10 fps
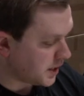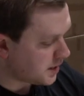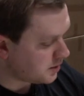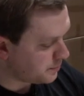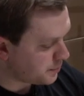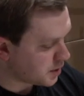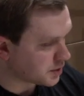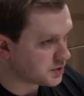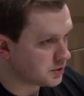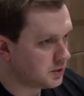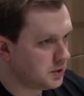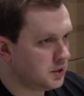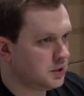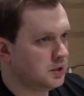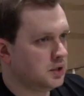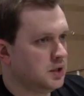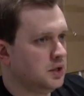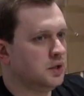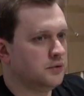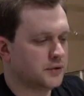get in the box.
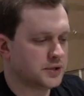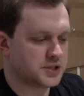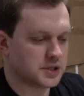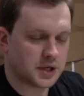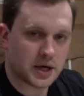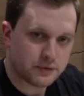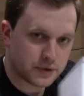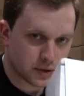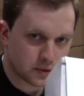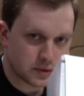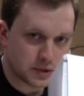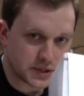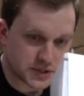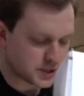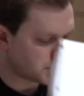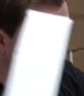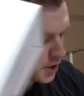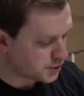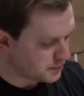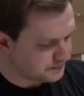And the first thing you have here is this
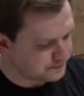charger.